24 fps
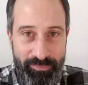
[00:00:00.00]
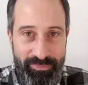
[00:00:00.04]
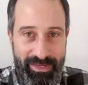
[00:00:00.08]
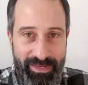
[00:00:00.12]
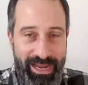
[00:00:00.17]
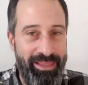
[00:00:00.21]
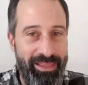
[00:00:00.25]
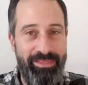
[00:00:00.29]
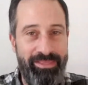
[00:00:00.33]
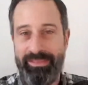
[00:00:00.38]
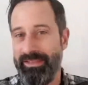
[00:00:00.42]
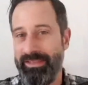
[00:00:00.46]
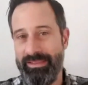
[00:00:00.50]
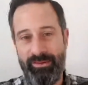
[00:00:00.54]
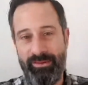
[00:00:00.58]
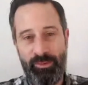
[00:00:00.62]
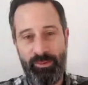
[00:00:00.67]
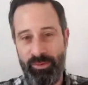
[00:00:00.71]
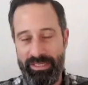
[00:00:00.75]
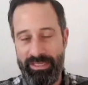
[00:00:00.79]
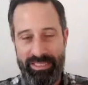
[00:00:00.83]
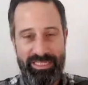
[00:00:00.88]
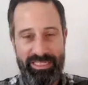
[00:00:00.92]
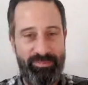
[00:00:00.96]
And all
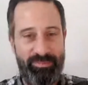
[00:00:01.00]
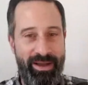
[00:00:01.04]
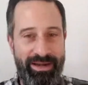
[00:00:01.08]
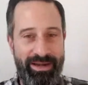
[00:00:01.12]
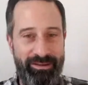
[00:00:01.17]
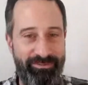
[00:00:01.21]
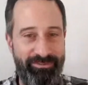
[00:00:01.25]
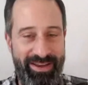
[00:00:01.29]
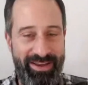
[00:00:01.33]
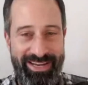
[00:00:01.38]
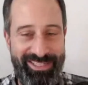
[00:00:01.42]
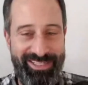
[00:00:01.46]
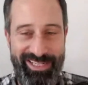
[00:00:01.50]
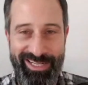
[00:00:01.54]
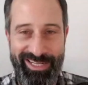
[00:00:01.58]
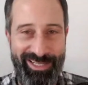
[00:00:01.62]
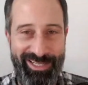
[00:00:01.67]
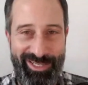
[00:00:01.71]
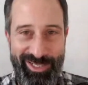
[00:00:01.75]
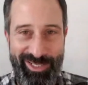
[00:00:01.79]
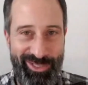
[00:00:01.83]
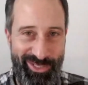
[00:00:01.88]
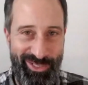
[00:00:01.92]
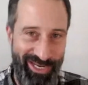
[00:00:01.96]
these smiley faces